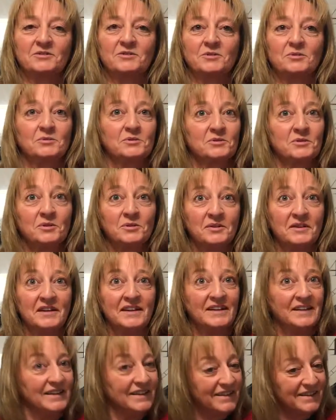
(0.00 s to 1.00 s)
So it was
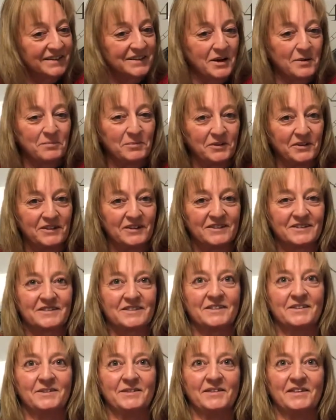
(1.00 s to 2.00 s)
only a couple years
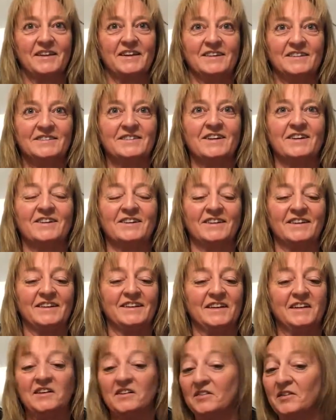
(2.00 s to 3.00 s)
ago that I
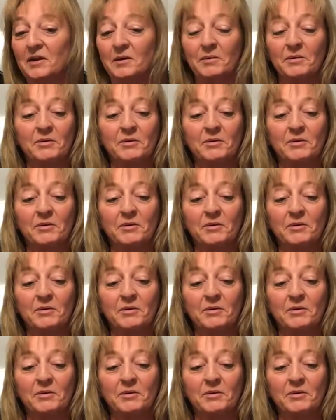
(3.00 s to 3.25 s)
started, and